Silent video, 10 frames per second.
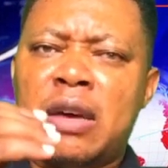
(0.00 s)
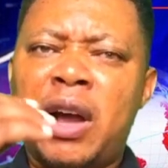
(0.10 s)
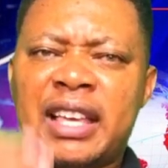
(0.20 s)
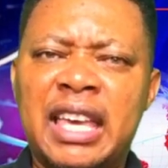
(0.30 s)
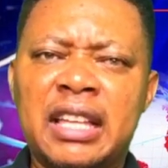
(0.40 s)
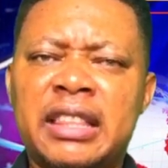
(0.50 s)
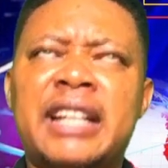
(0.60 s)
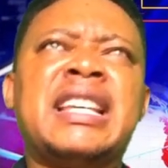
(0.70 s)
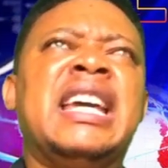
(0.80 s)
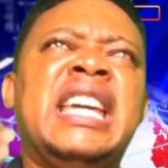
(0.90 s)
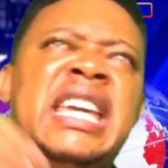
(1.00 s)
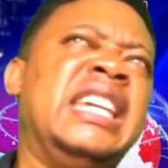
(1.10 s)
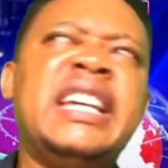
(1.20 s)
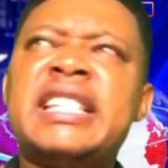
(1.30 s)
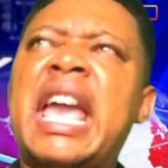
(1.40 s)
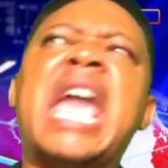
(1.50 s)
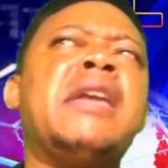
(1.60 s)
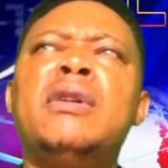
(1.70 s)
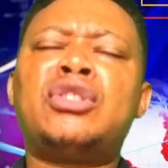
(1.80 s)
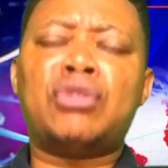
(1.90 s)
our King, that He is
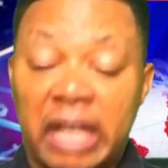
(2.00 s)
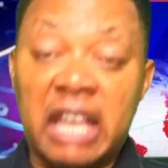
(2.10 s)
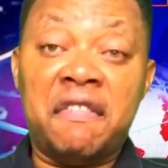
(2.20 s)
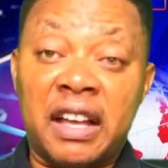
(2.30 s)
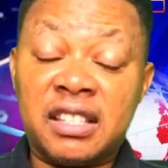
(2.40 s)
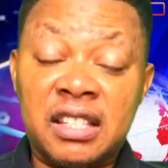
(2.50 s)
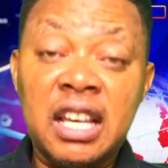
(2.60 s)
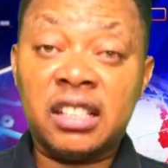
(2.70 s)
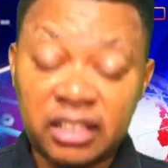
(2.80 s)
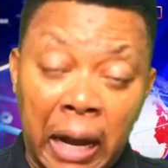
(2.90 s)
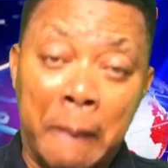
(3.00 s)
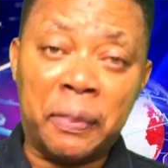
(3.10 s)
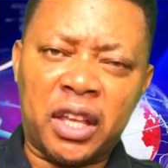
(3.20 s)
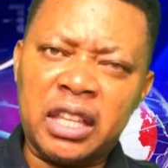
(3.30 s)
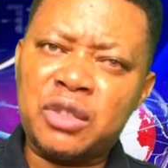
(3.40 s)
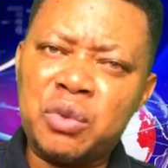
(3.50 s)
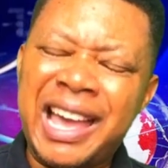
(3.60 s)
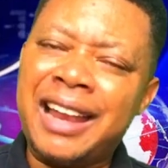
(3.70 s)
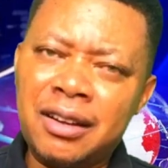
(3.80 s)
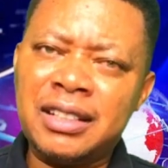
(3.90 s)
able to give us something that we
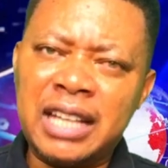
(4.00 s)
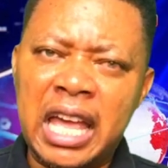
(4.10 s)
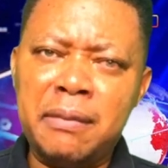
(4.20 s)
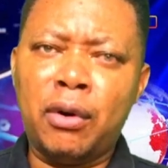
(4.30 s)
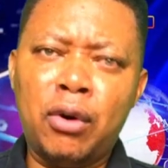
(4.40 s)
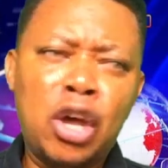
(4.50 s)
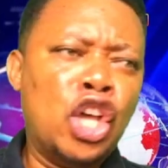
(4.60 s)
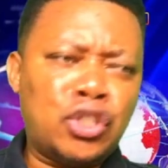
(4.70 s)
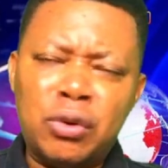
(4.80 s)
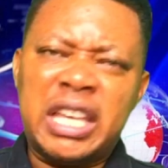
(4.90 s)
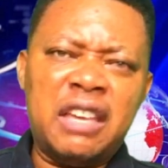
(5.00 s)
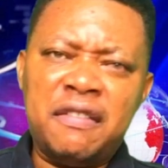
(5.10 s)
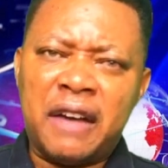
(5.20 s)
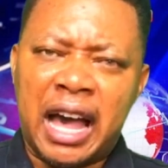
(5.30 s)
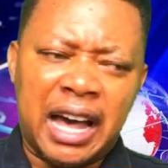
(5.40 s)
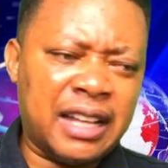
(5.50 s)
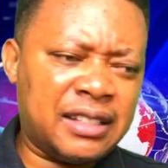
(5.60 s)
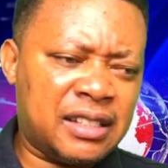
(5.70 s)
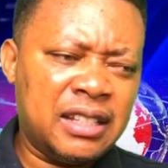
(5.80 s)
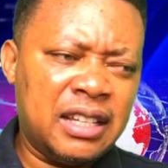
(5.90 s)
are not able to give
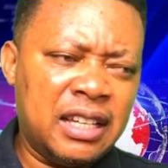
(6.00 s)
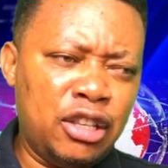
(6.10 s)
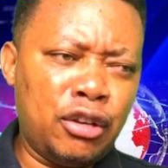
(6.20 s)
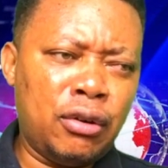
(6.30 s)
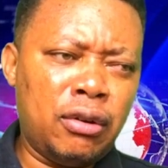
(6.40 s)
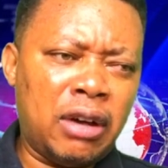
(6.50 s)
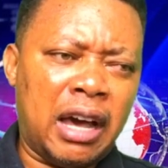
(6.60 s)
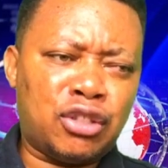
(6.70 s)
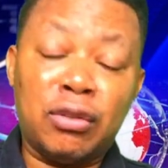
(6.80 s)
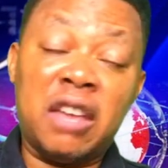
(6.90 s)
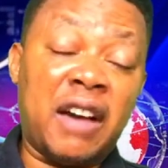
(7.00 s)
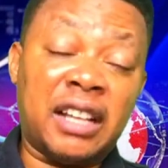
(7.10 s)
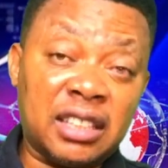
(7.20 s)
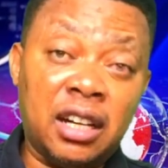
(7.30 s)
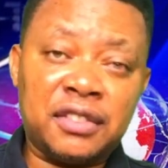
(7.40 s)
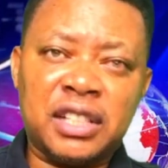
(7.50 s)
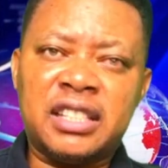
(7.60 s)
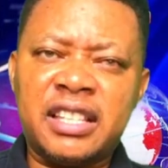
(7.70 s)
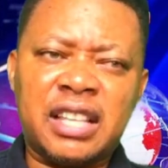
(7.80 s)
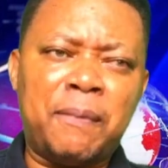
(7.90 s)
us, you know, to give ourselves.
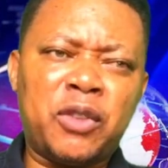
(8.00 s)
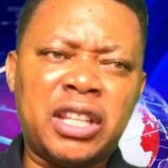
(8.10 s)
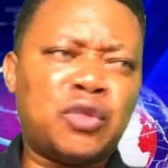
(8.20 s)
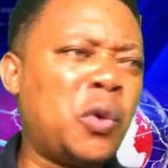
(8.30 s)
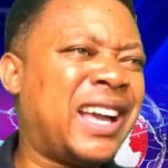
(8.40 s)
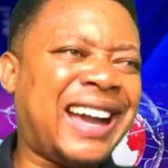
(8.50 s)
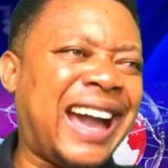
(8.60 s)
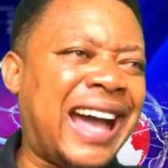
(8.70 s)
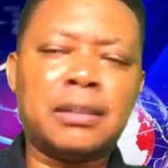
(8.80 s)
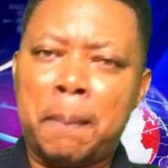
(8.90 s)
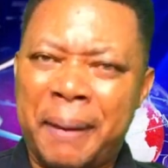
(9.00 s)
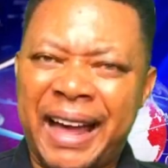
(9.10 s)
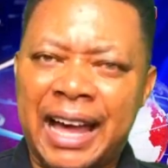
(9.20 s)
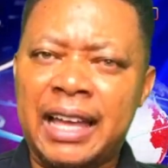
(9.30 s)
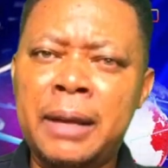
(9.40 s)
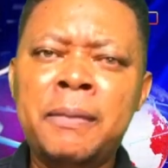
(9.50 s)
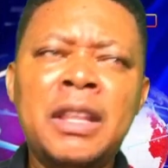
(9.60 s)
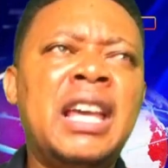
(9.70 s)
It is something that we can't buy.